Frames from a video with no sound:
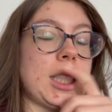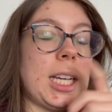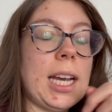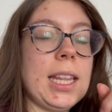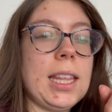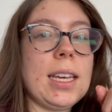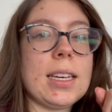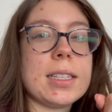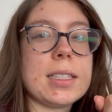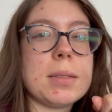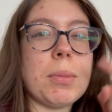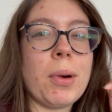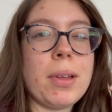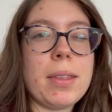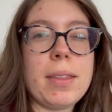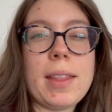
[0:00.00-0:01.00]
I think it's
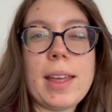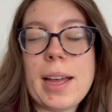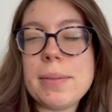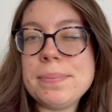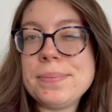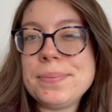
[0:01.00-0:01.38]
more than that.